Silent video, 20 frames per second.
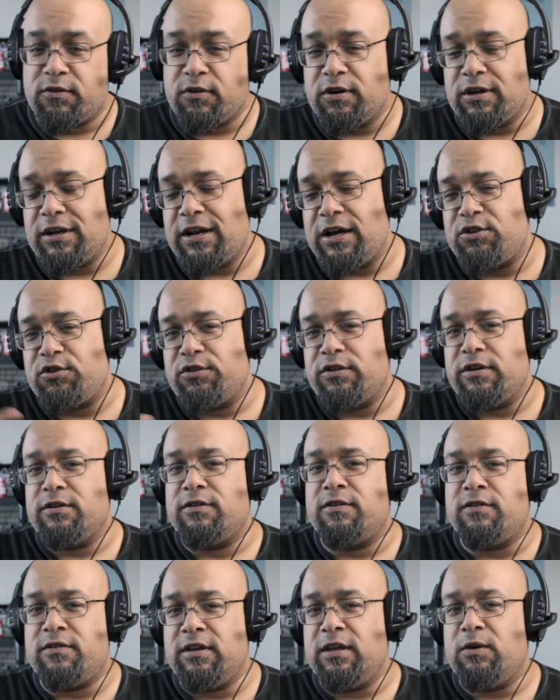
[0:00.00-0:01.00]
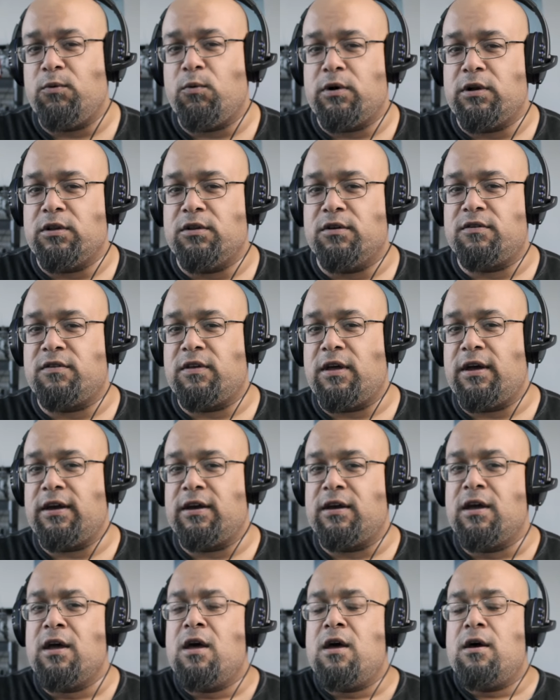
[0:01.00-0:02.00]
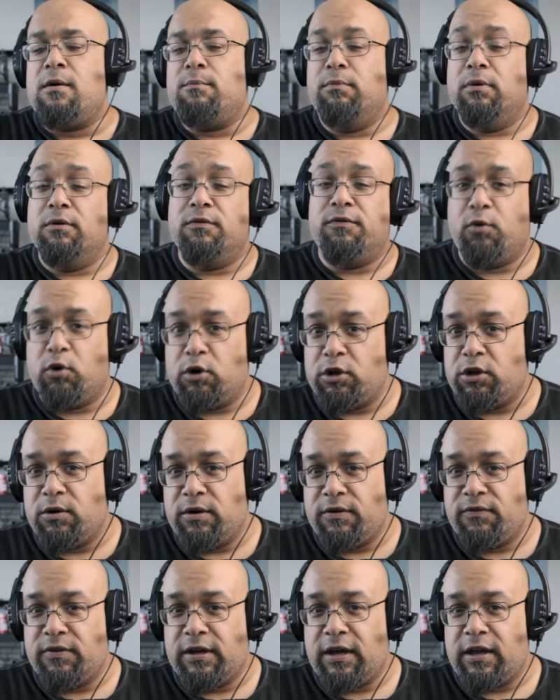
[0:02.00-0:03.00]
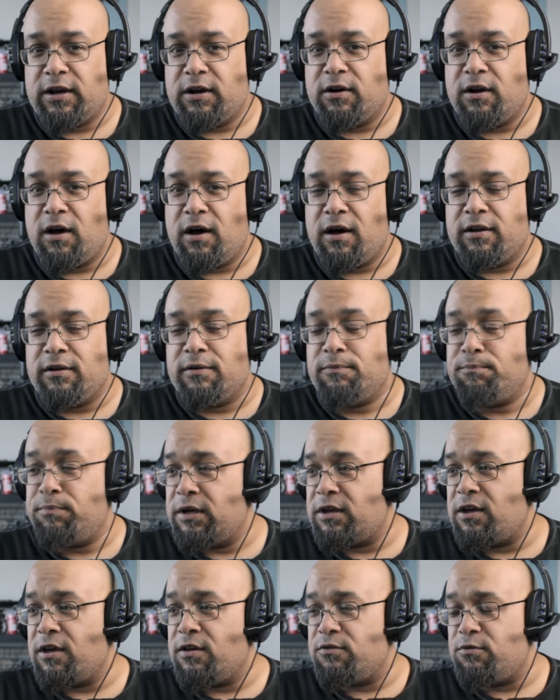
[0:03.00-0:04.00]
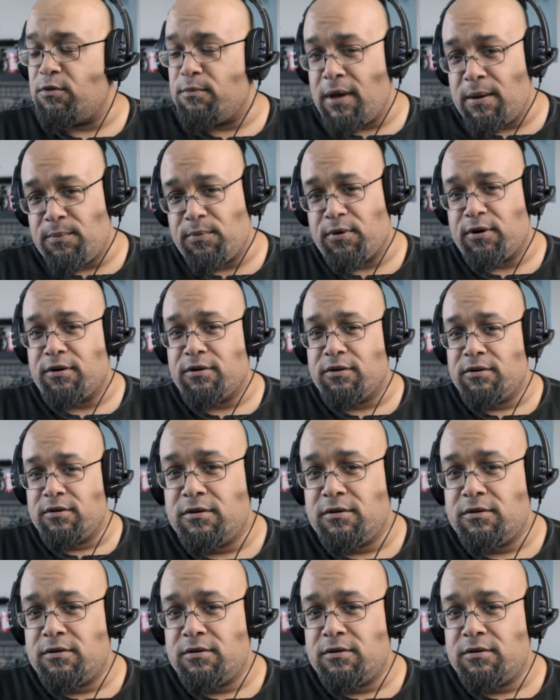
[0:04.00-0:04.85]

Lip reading: So you could actually see what it looks like before you even get it on. Because remember,